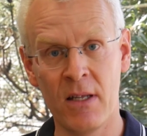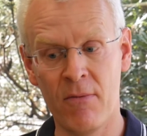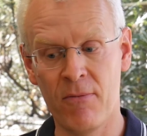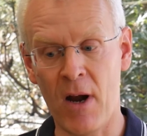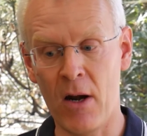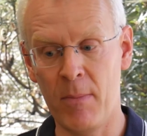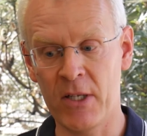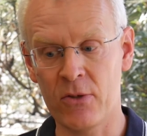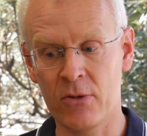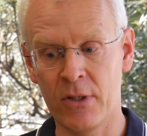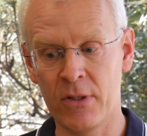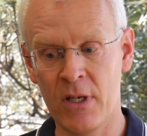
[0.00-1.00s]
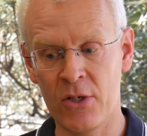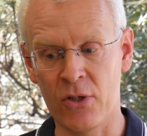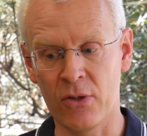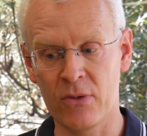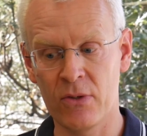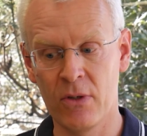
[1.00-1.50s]
the environmental
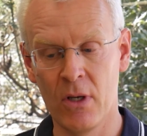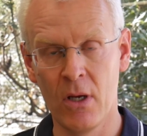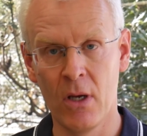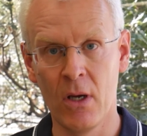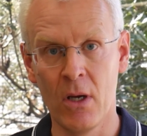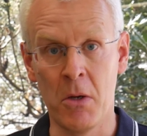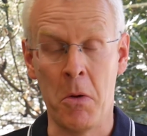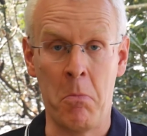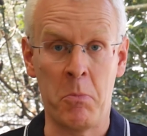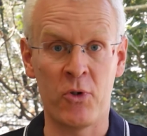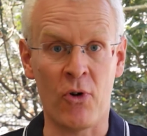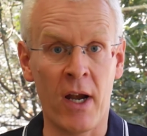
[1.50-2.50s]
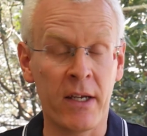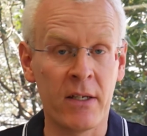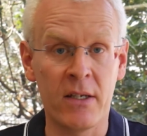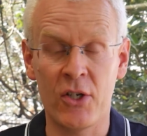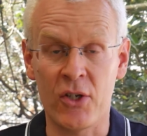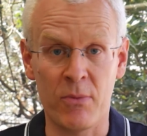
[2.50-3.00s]
conditions. Dry
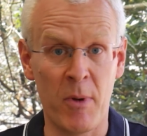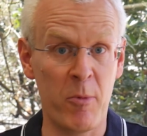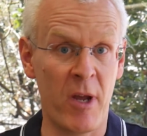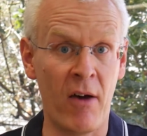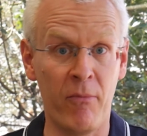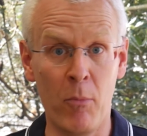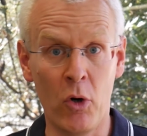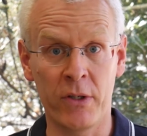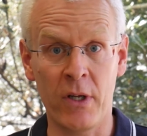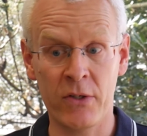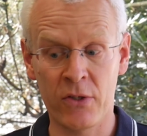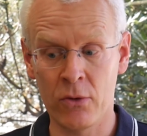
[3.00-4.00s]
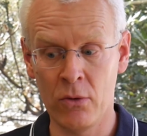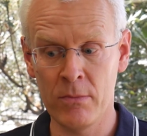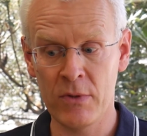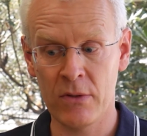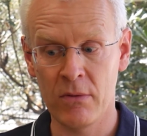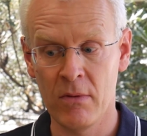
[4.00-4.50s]
conditions mean we have more dust
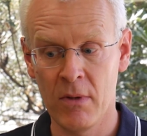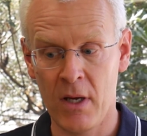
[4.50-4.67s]
storms,